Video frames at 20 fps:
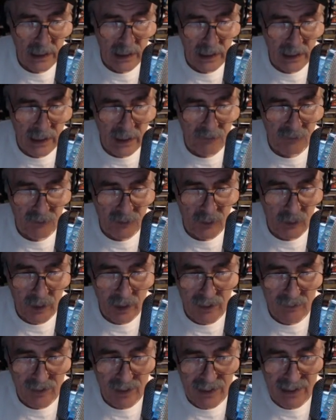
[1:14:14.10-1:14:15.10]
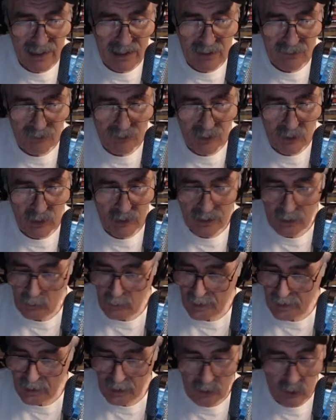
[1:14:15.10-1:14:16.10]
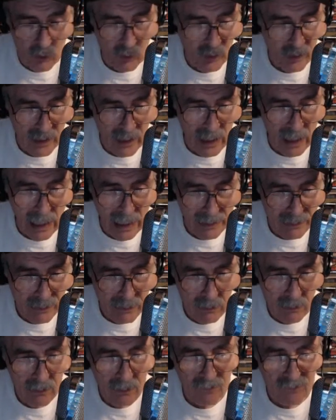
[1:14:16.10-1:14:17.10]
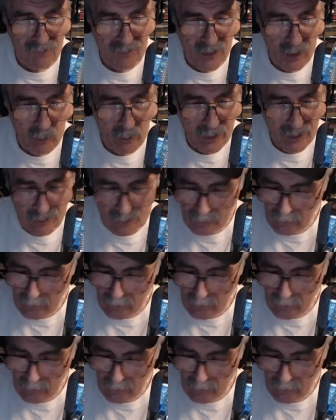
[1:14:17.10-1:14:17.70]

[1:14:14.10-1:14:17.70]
If you have any difficulty with it, do not film it.